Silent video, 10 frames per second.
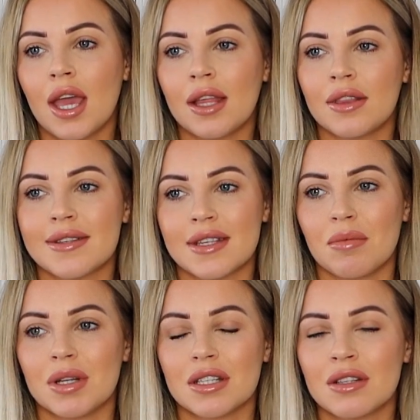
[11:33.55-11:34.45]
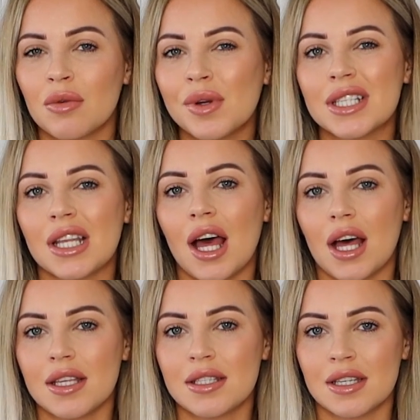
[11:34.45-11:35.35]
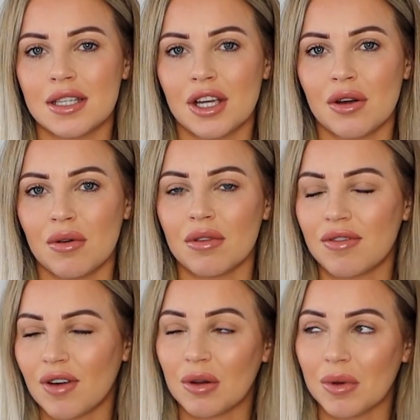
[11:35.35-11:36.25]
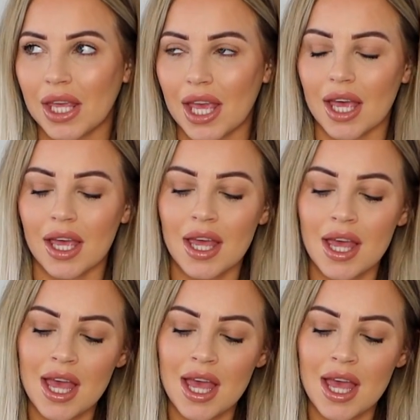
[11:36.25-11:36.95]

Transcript: in the summer doesn't always last until the following year,